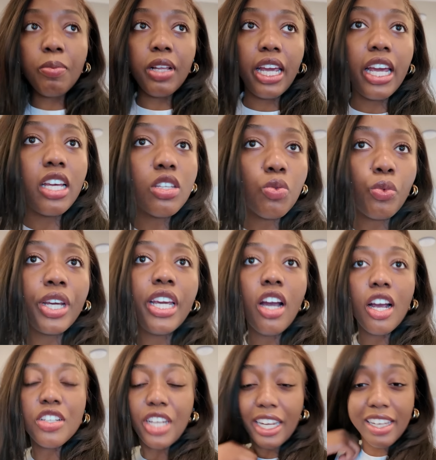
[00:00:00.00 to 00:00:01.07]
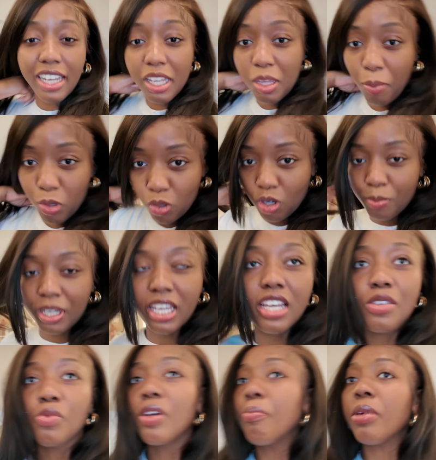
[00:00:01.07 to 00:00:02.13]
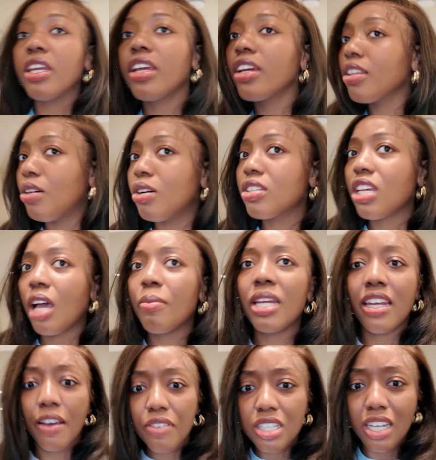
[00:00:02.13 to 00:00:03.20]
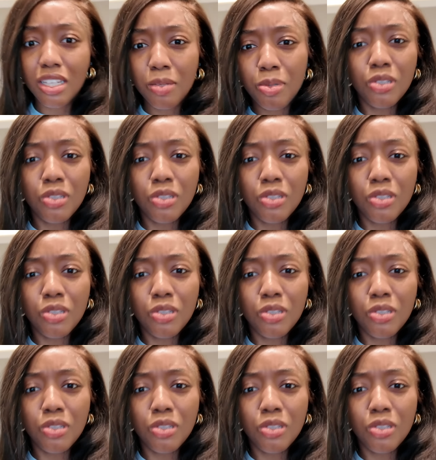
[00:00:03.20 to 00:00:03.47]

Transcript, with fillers: of plans, we are checking out the pool because we've been here the whole time and never checked the